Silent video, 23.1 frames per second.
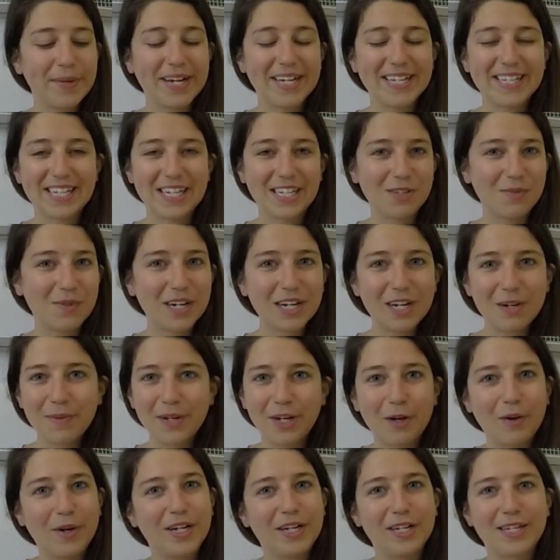because since we're going to
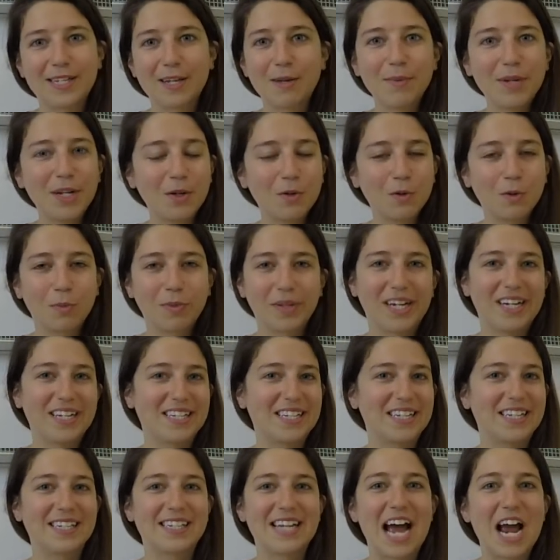be going to so many cool
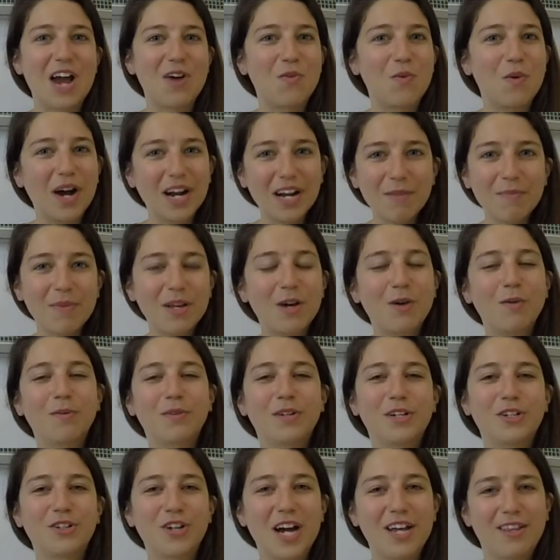places, I want to be
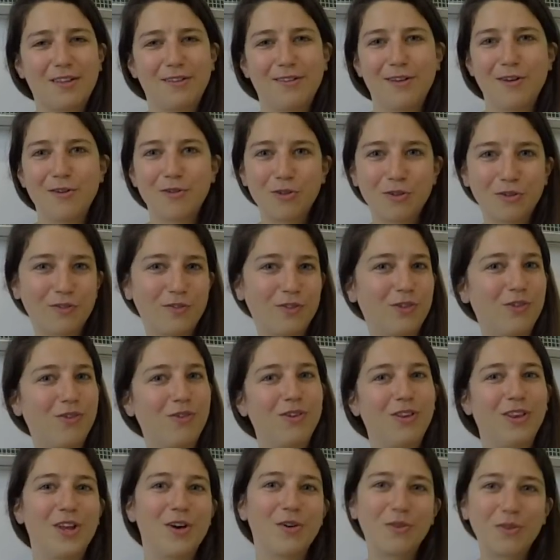able to try the local
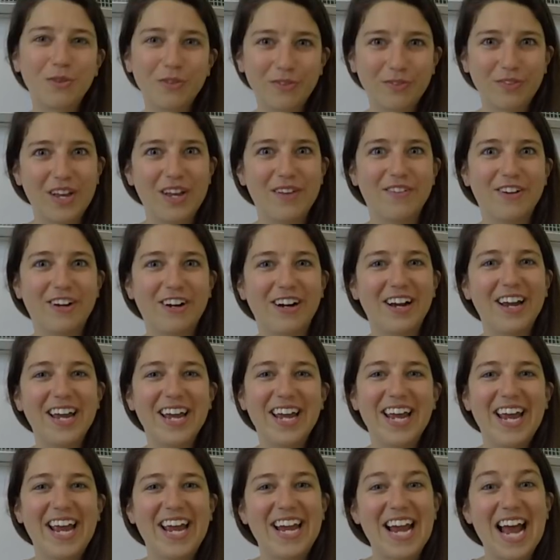food, local flavor,
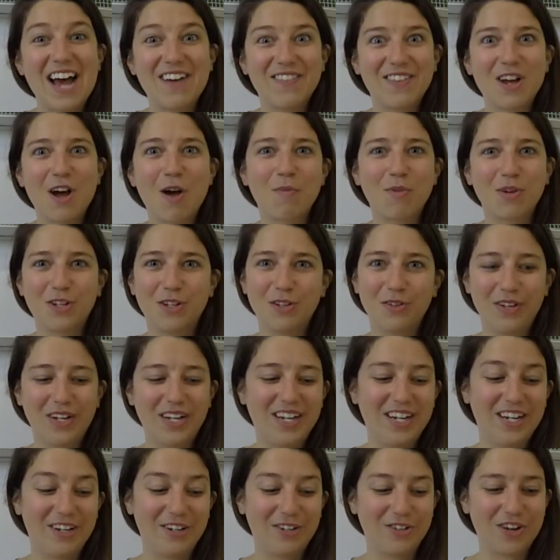and have the
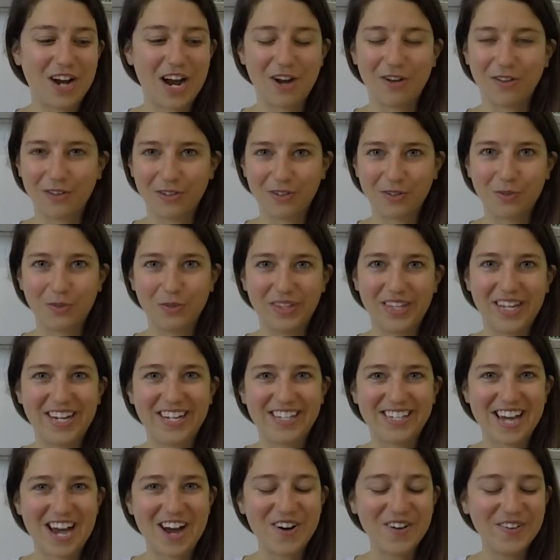opportunity to try all those cool
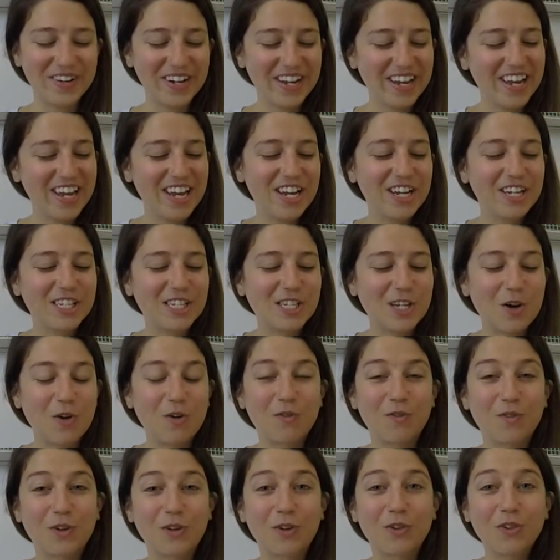things out.
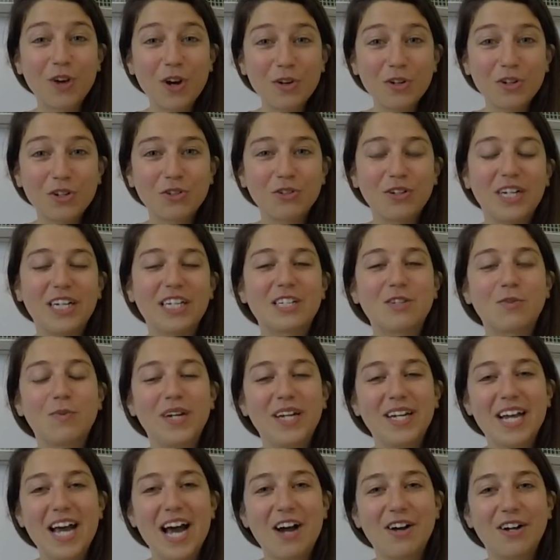So for groceries,
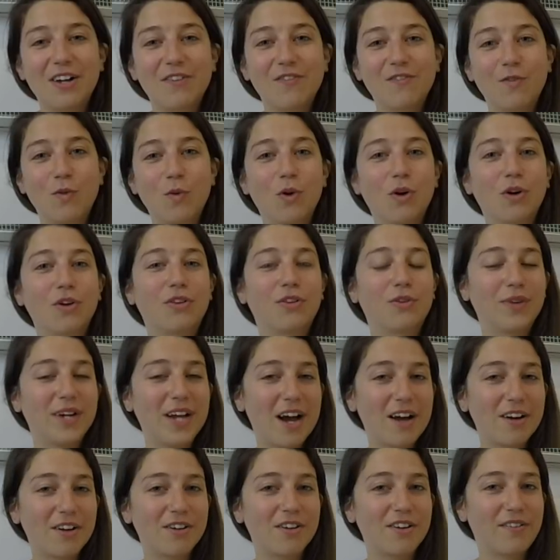we counted for
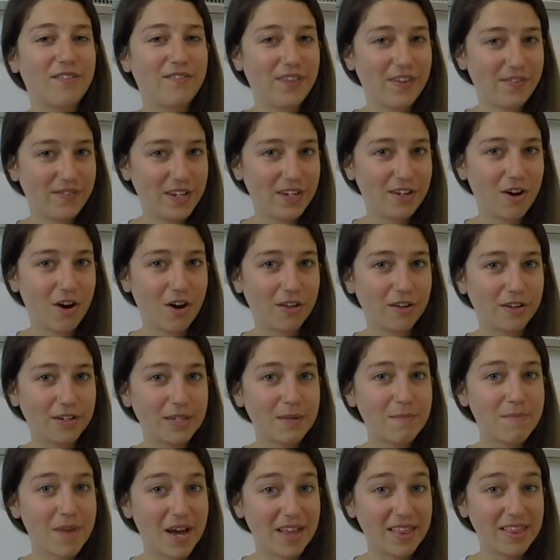
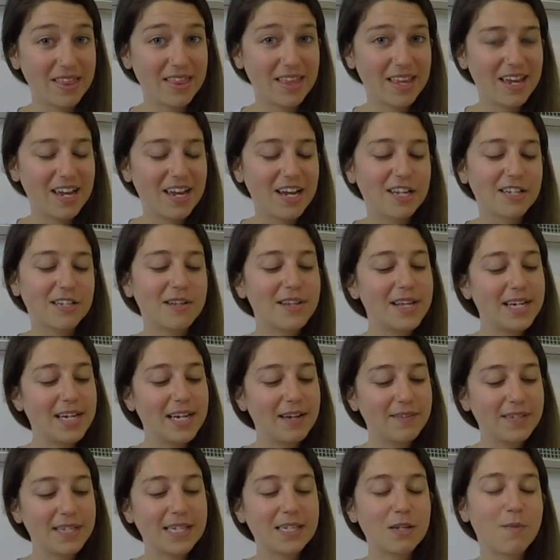$350 a month. So
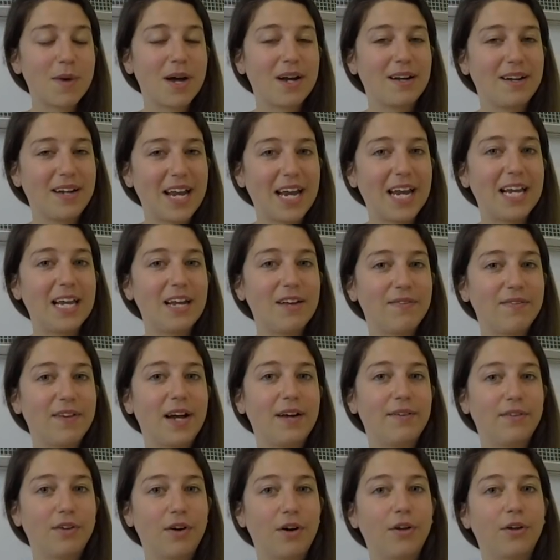that gives us about an
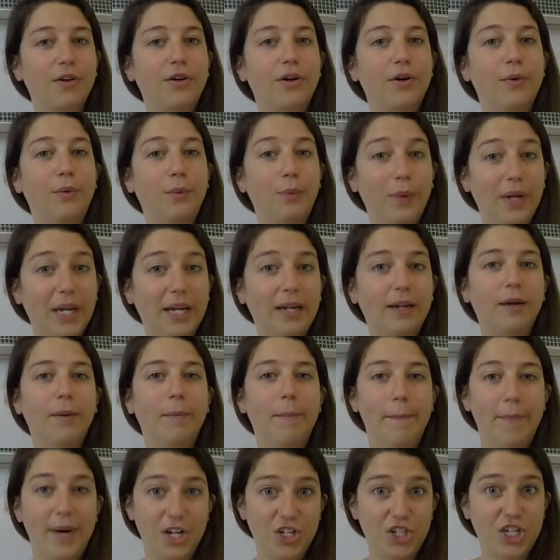$85 a week
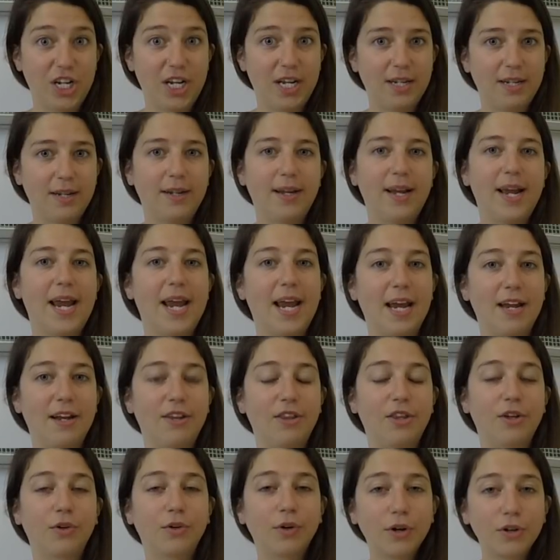budget.
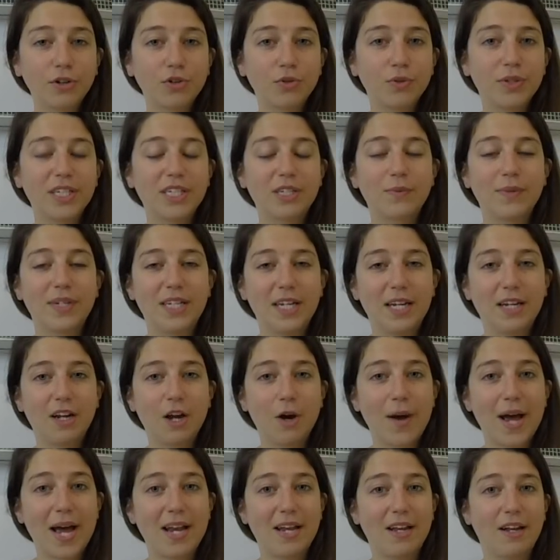And the groceries, we did
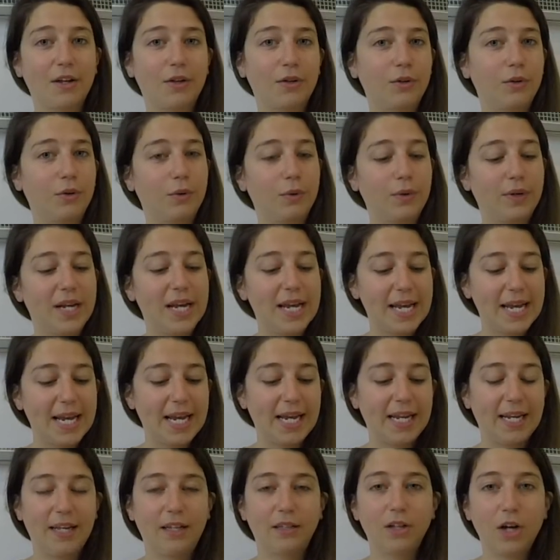go ahead and include
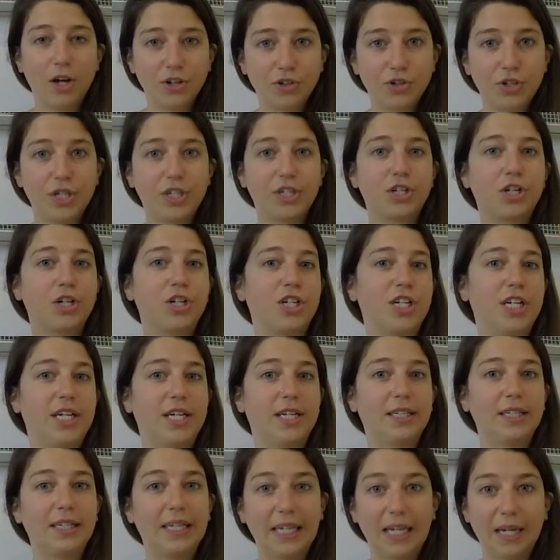any laundry
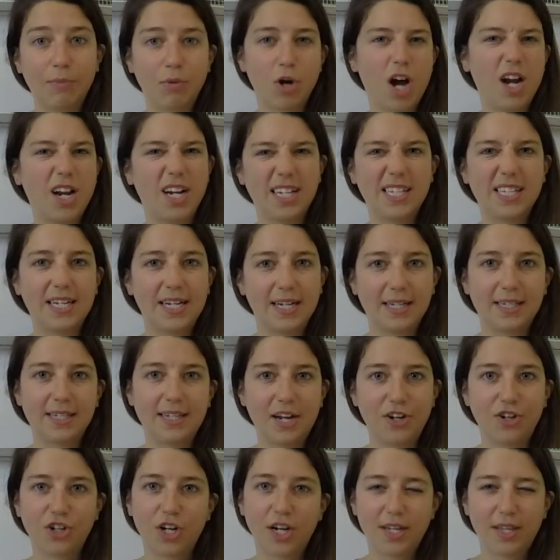detergent, cleaning products, and
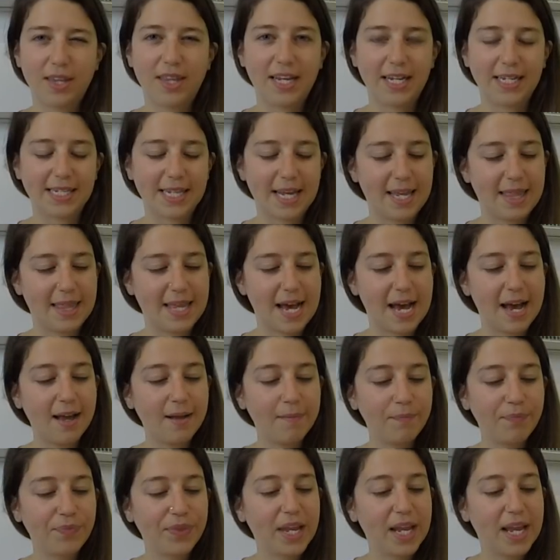etc., things like
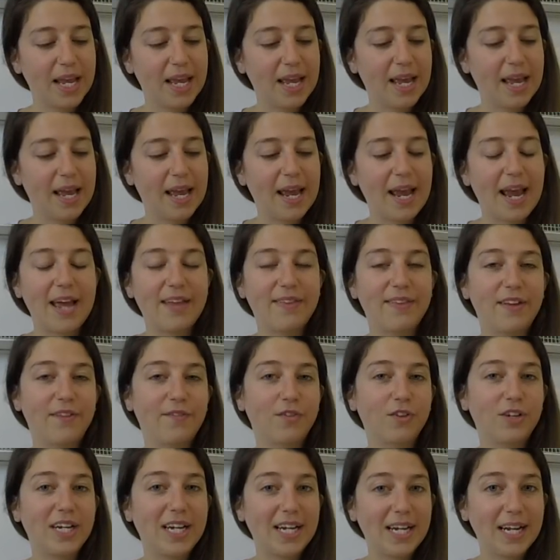that. And
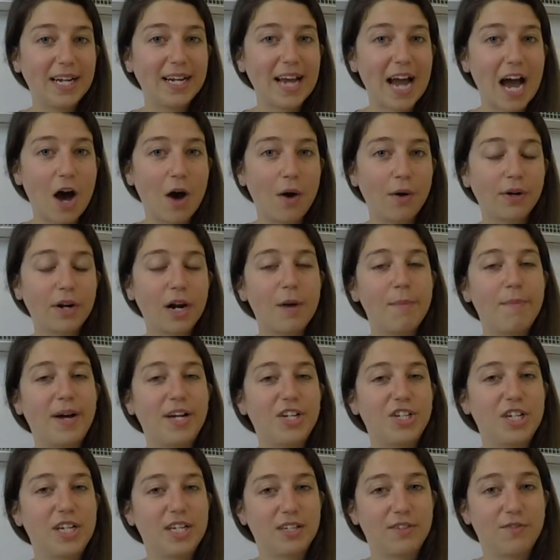then for eating out, our
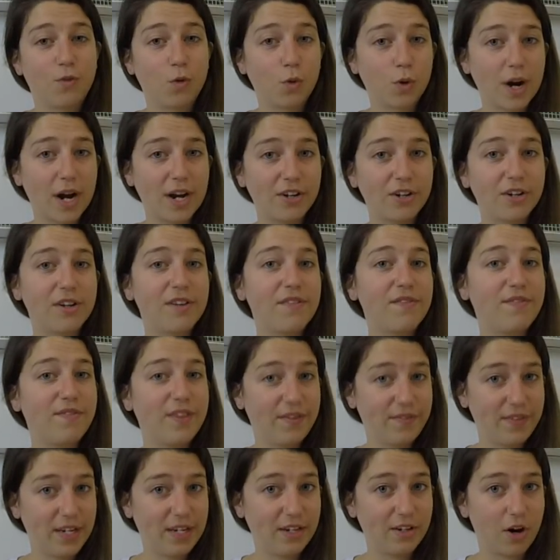budget is
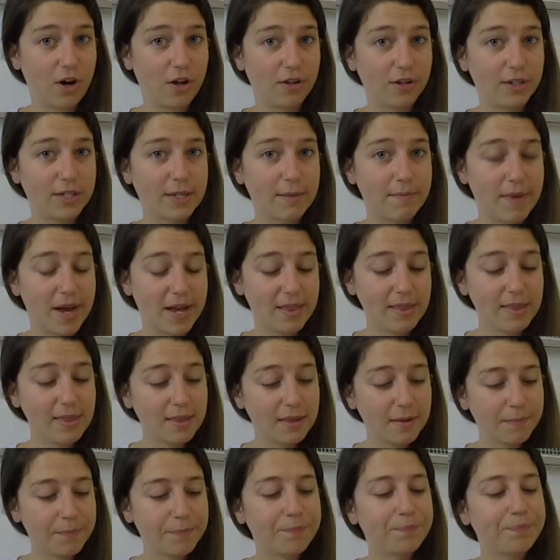$450 a
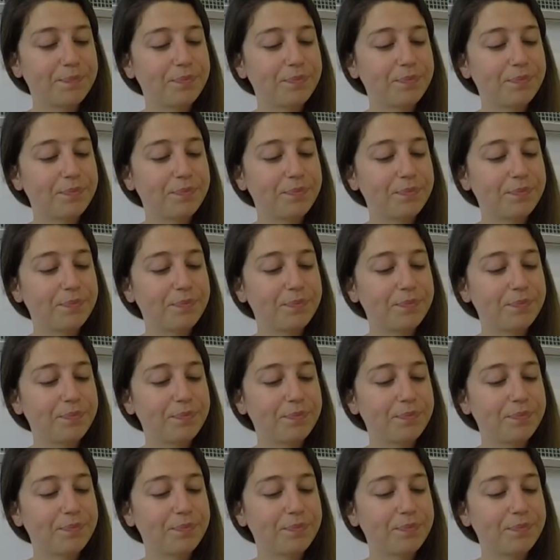month.